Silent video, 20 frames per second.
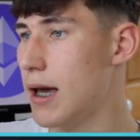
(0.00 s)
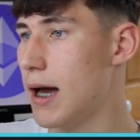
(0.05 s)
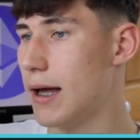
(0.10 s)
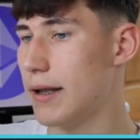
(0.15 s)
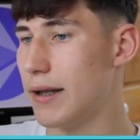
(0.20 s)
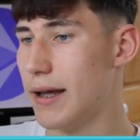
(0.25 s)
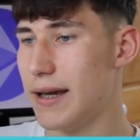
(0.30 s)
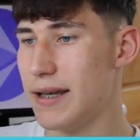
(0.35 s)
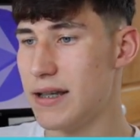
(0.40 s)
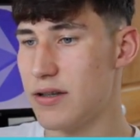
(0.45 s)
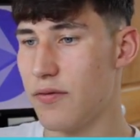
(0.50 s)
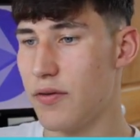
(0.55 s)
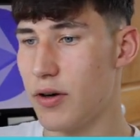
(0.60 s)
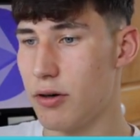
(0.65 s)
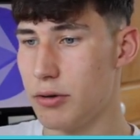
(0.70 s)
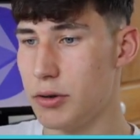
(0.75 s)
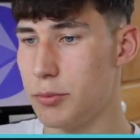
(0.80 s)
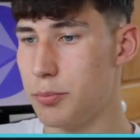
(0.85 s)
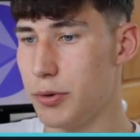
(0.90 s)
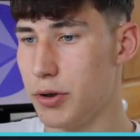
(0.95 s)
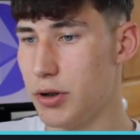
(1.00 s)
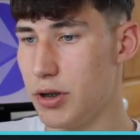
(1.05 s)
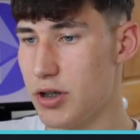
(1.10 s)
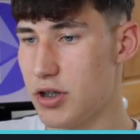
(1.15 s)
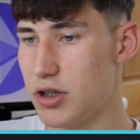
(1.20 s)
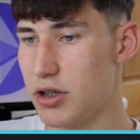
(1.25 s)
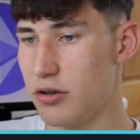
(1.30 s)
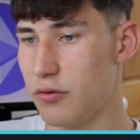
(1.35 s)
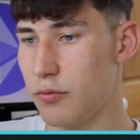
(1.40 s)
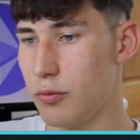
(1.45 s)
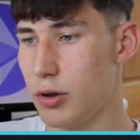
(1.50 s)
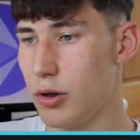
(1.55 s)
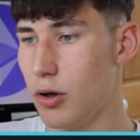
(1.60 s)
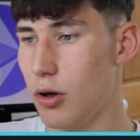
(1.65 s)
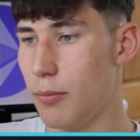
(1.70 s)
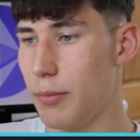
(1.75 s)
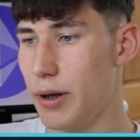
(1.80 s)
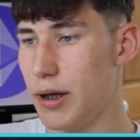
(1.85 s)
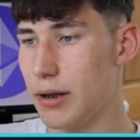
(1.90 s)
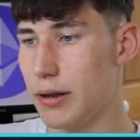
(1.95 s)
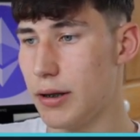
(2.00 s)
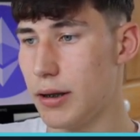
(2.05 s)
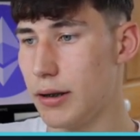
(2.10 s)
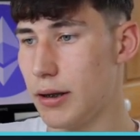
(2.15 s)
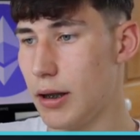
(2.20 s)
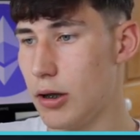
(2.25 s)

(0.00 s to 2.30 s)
and that is very bullish if we are making